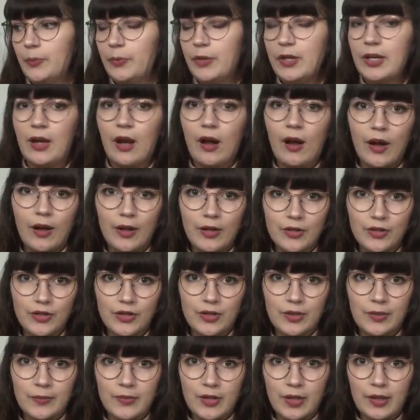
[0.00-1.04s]
pretty
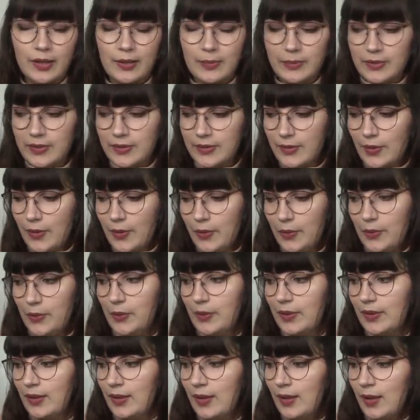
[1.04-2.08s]
harsh sometimes.
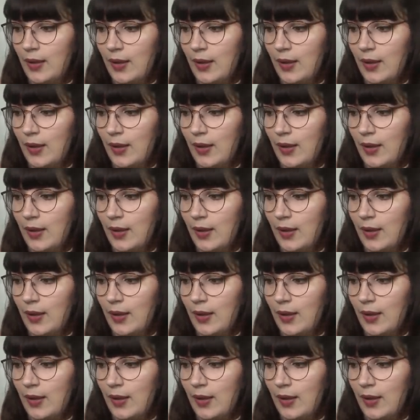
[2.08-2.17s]
So